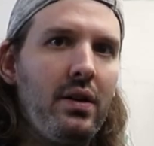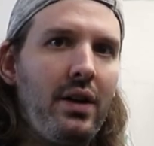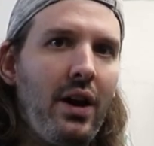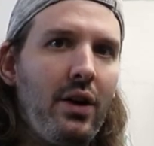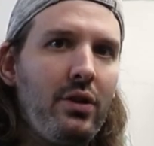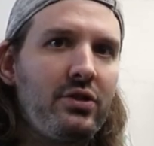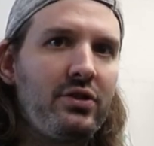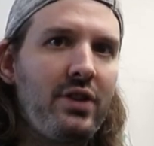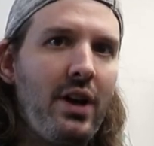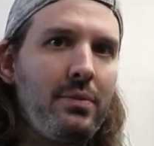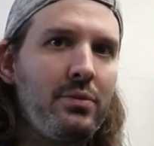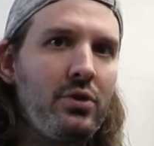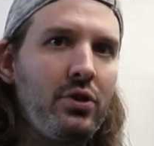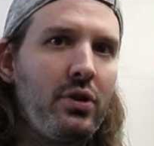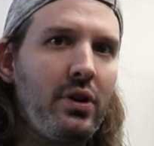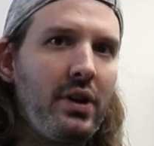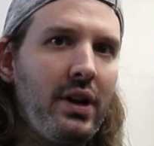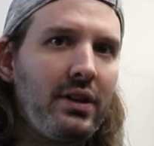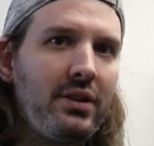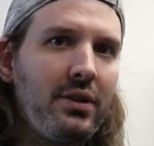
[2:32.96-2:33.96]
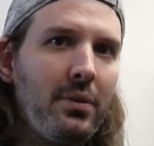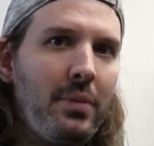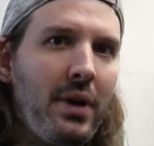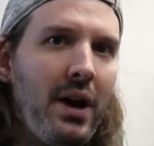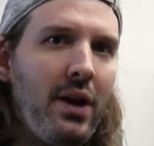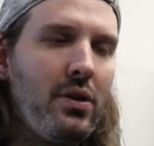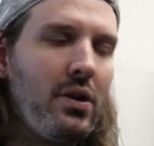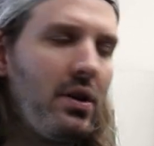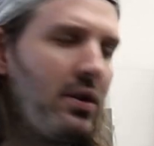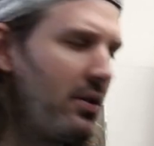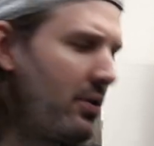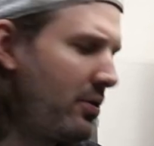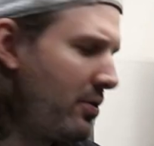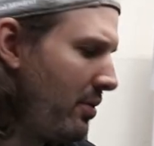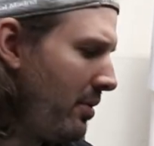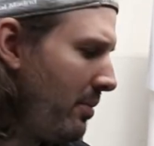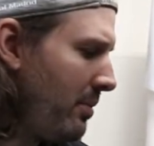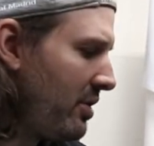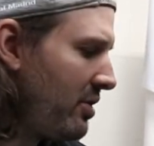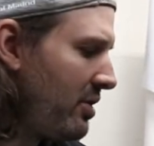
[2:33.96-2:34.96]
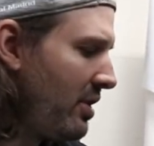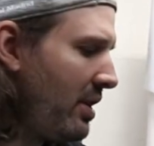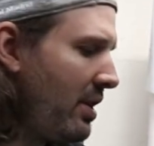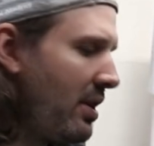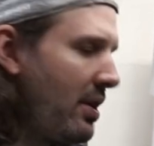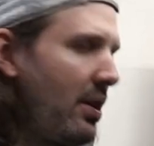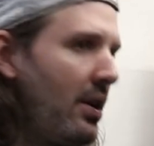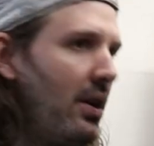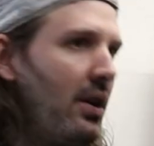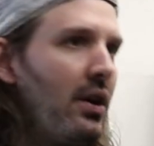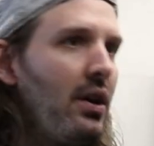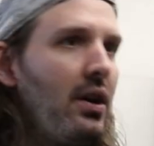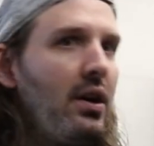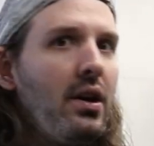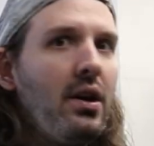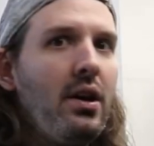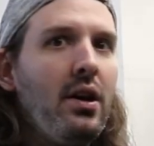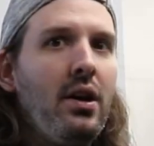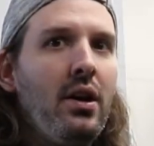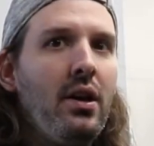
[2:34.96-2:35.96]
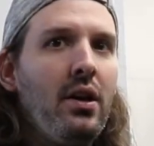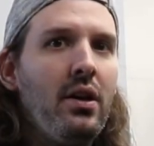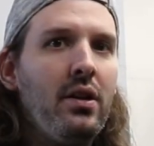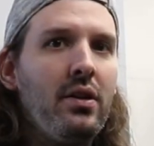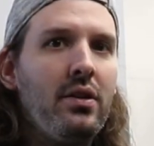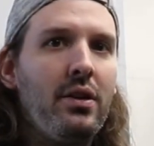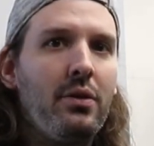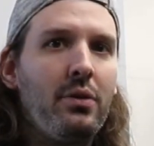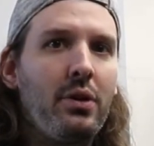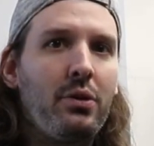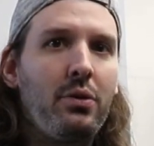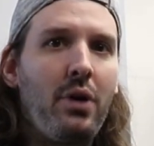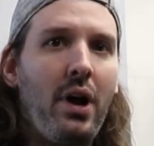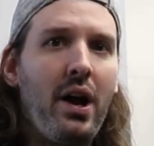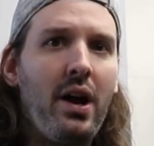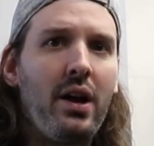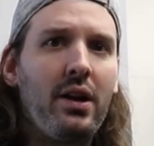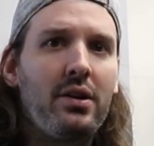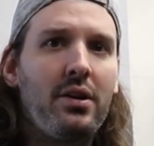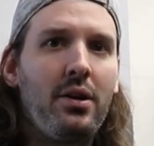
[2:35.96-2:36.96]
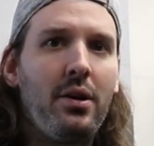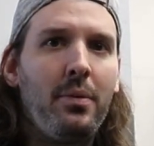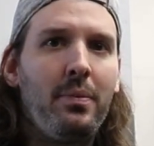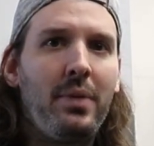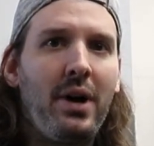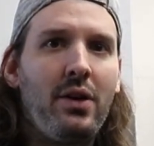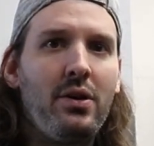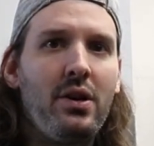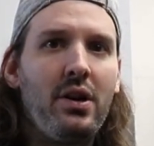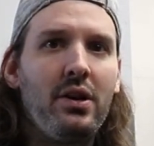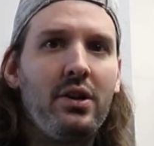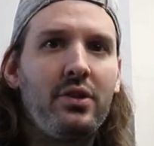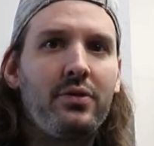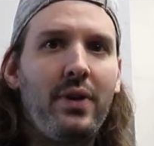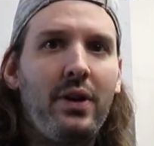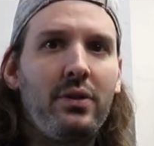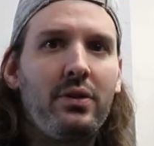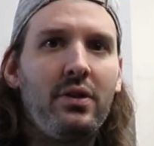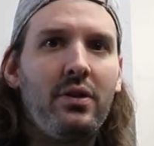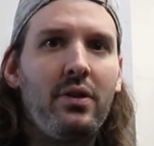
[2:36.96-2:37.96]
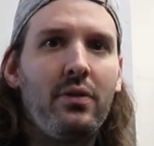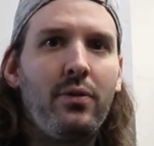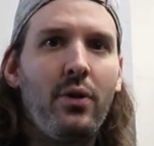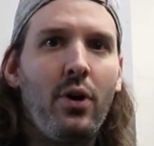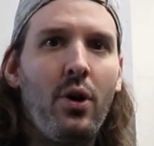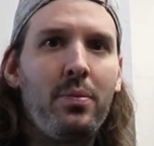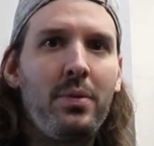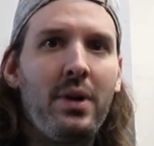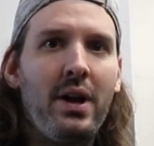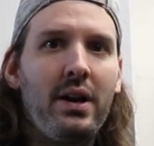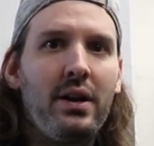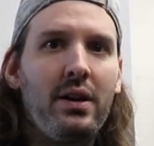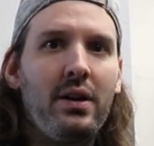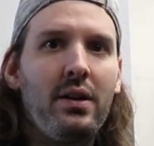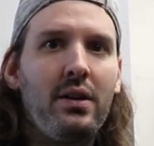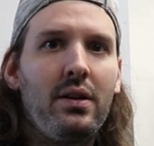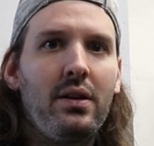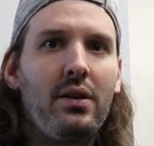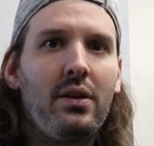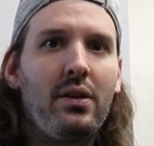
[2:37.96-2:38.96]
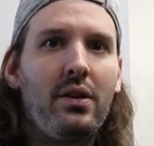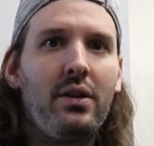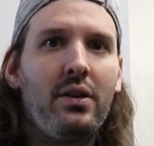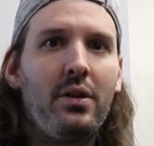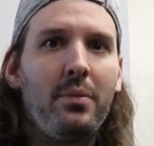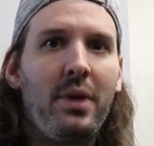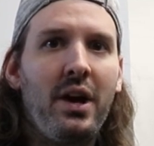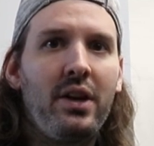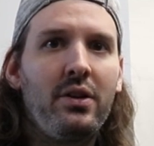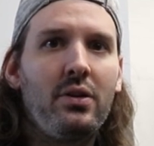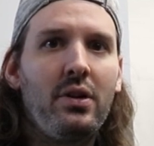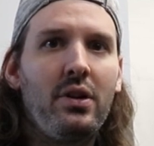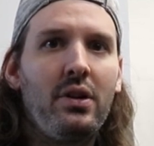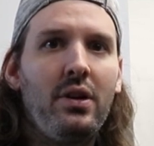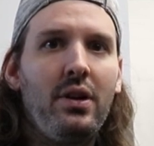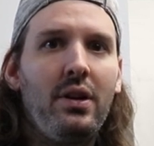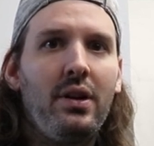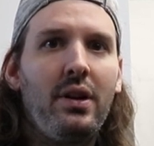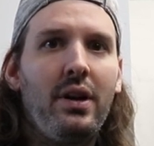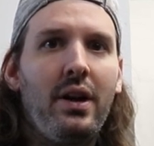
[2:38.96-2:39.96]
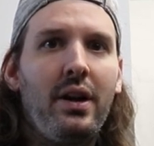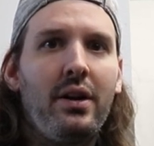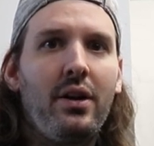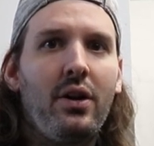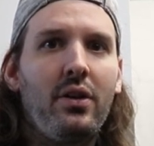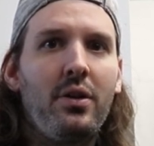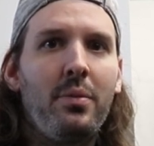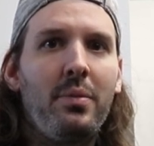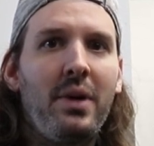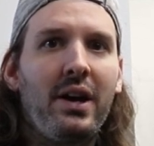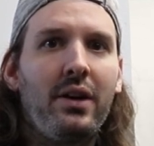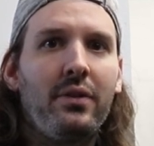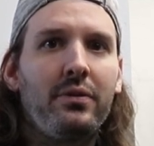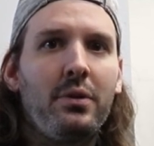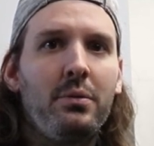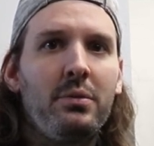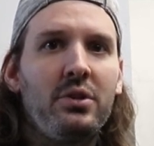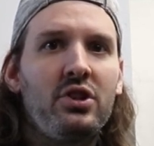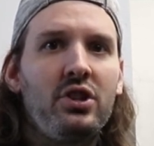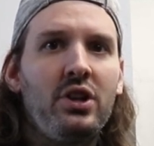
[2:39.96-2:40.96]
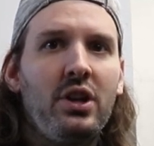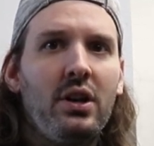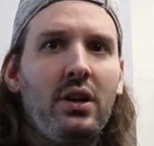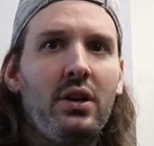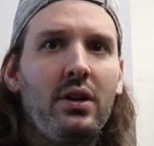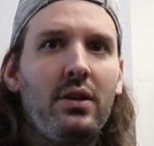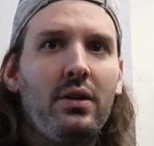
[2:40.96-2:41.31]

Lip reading: Now it's time to connect the power to the machine. The required power is found in the floor plan, in the manual and on the back of the machine.